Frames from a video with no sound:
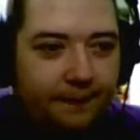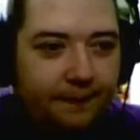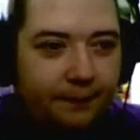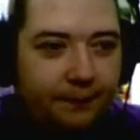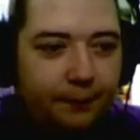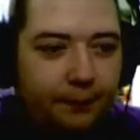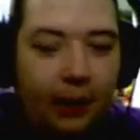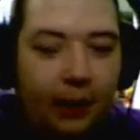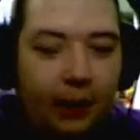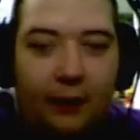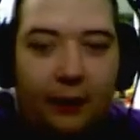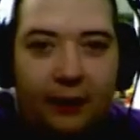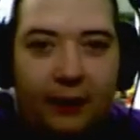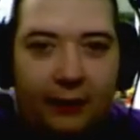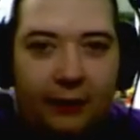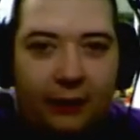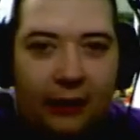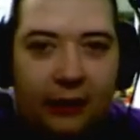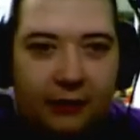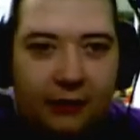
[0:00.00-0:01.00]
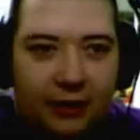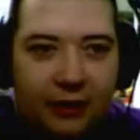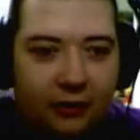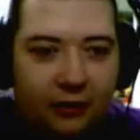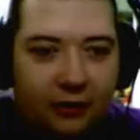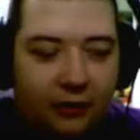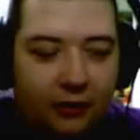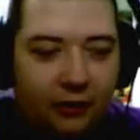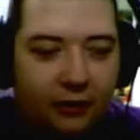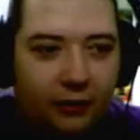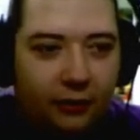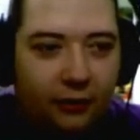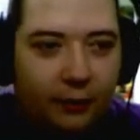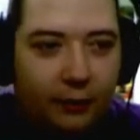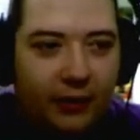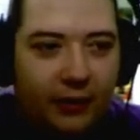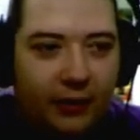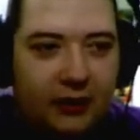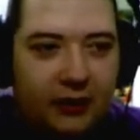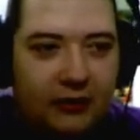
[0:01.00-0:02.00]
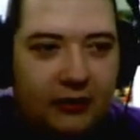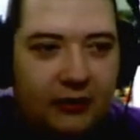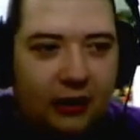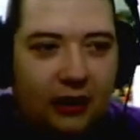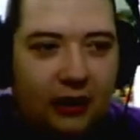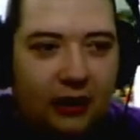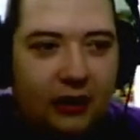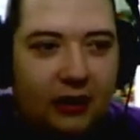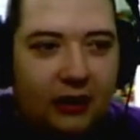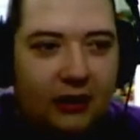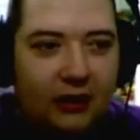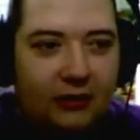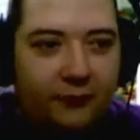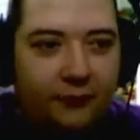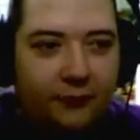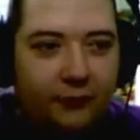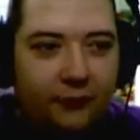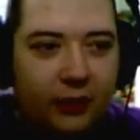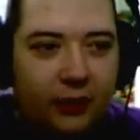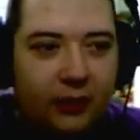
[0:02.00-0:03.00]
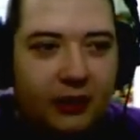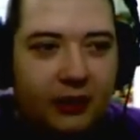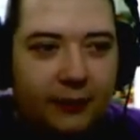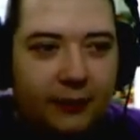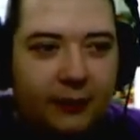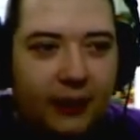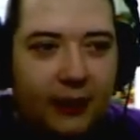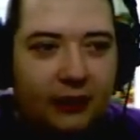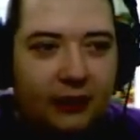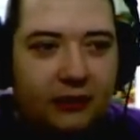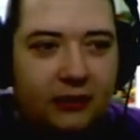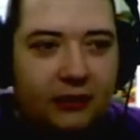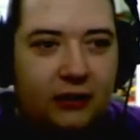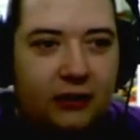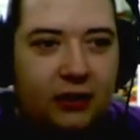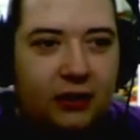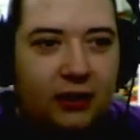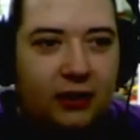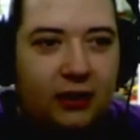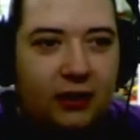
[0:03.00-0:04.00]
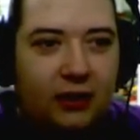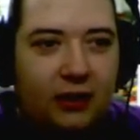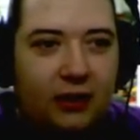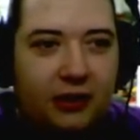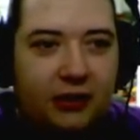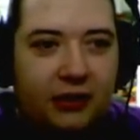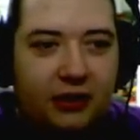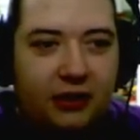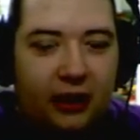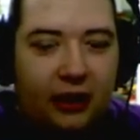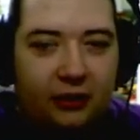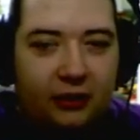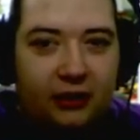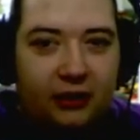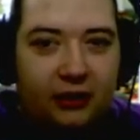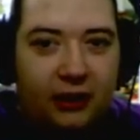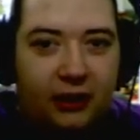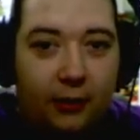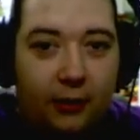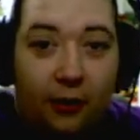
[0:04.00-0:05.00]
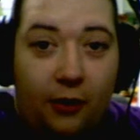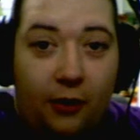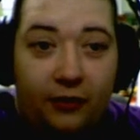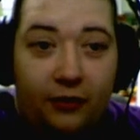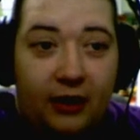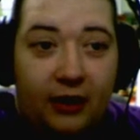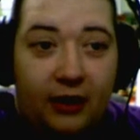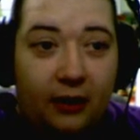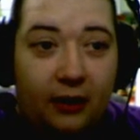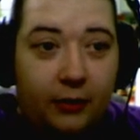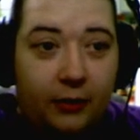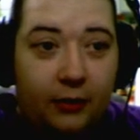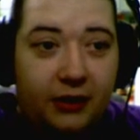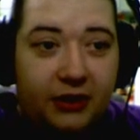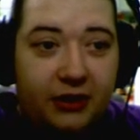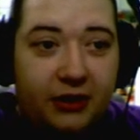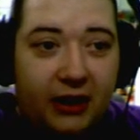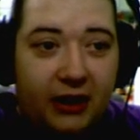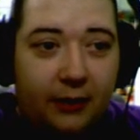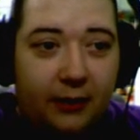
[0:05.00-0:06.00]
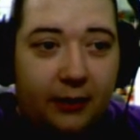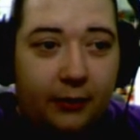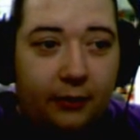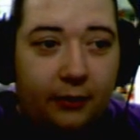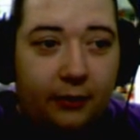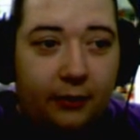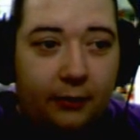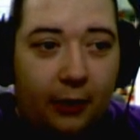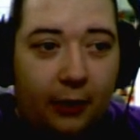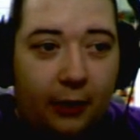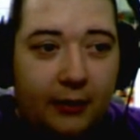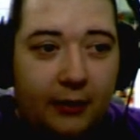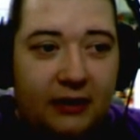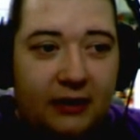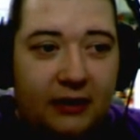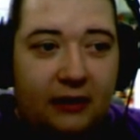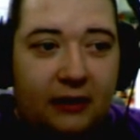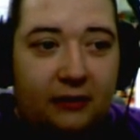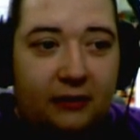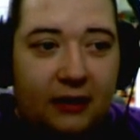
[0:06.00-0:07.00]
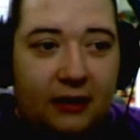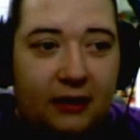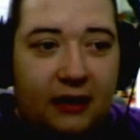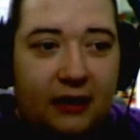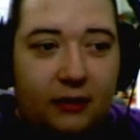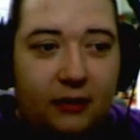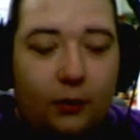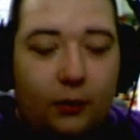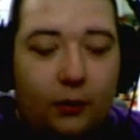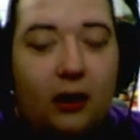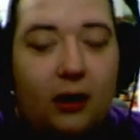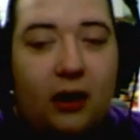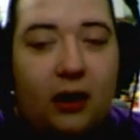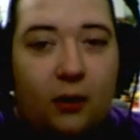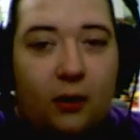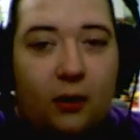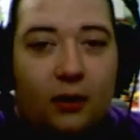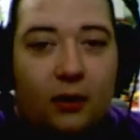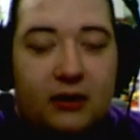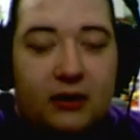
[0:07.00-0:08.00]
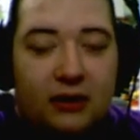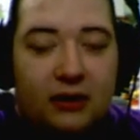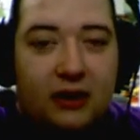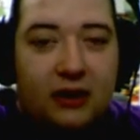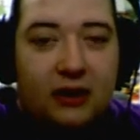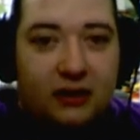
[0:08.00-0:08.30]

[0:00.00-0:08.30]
bobbing around here, because I fully expect a shell to come over that ridge in a moment and land where I was last